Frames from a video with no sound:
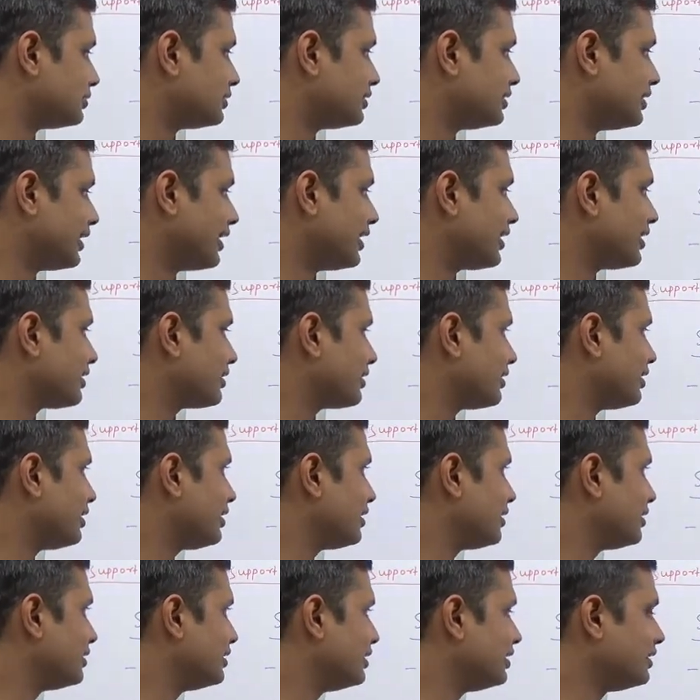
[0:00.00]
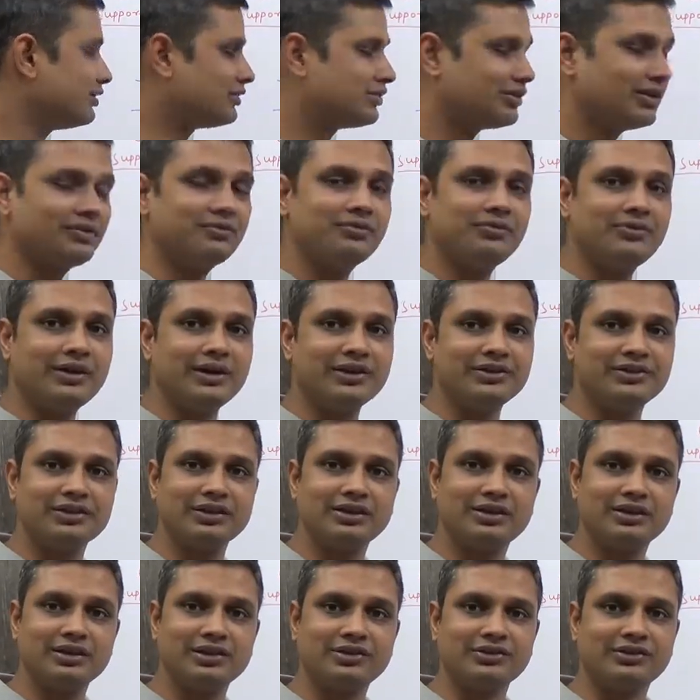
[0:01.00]
there in some
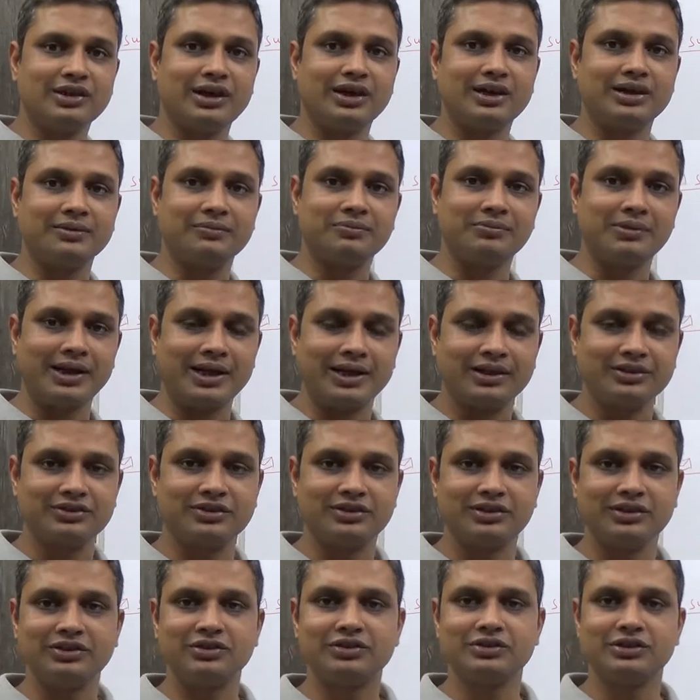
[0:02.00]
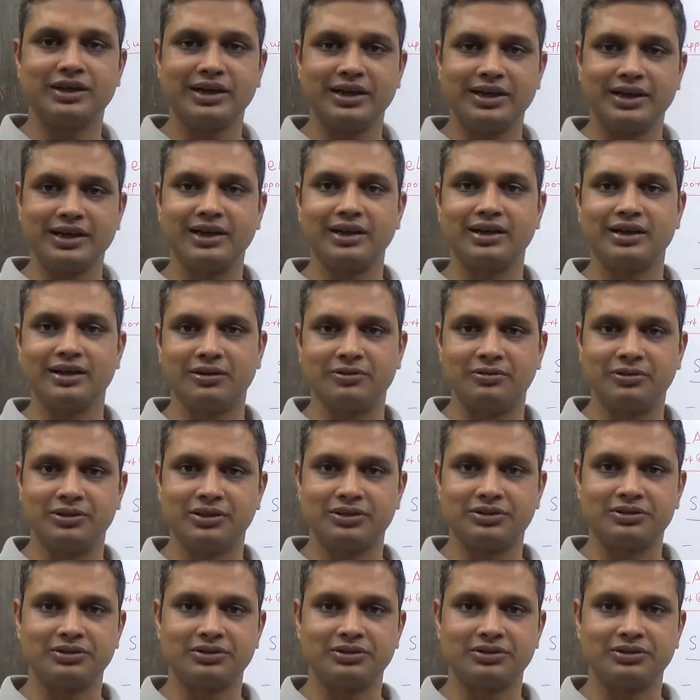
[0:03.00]
fashion the startup tax is getting covered.